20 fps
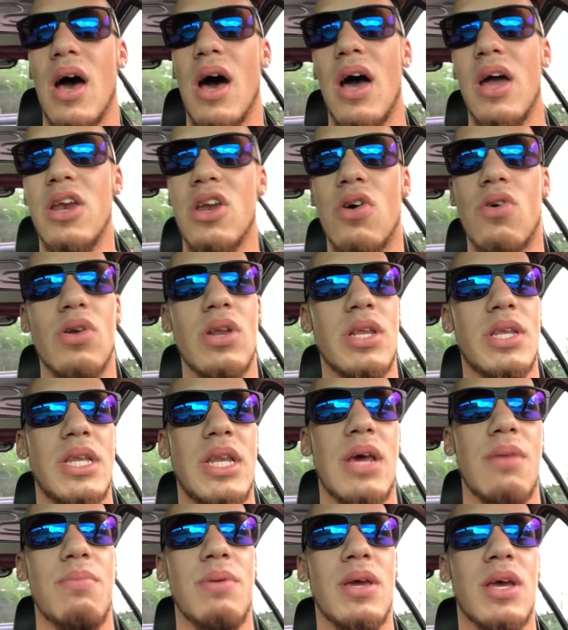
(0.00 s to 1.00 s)
I
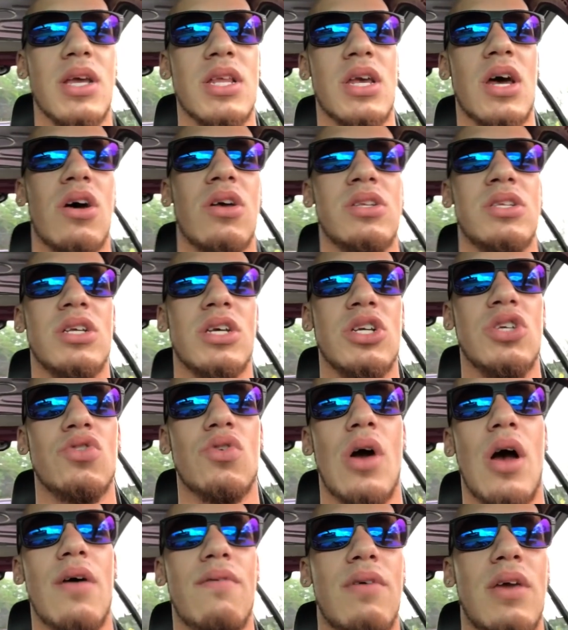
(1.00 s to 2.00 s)
noticed it because I was like
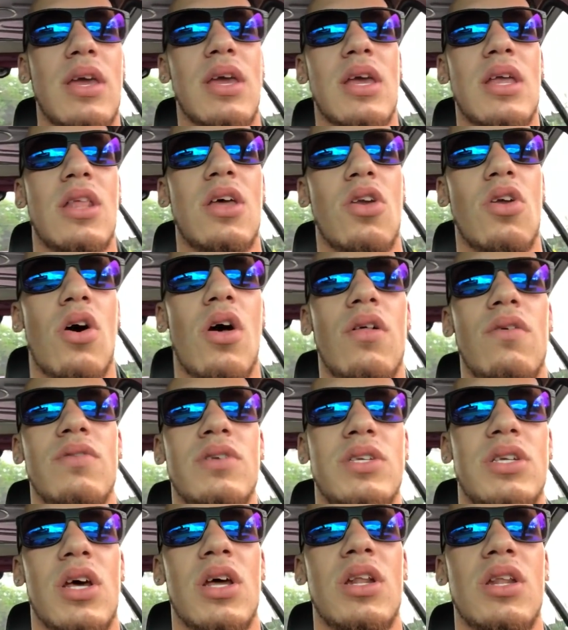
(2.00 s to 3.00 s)
driving, and then all of a
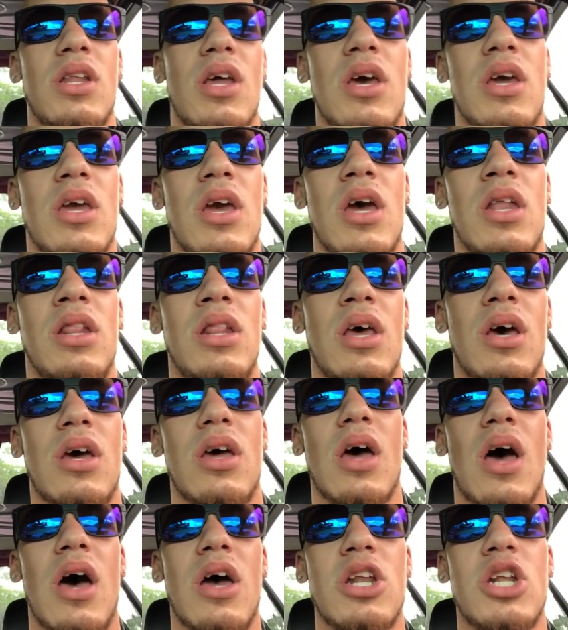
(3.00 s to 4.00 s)
sudden like
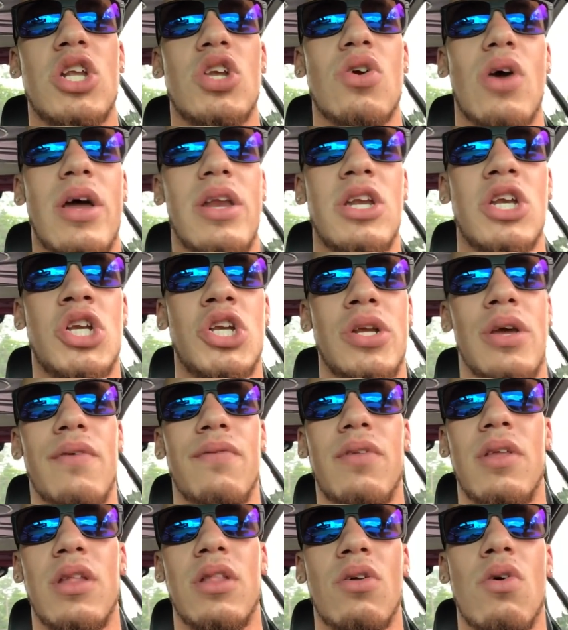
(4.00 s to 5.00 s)
I tried to
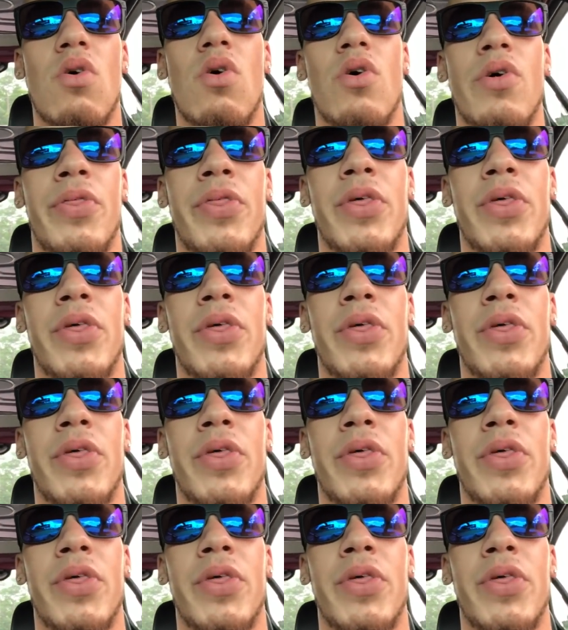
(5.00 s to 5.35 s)
shift and the whole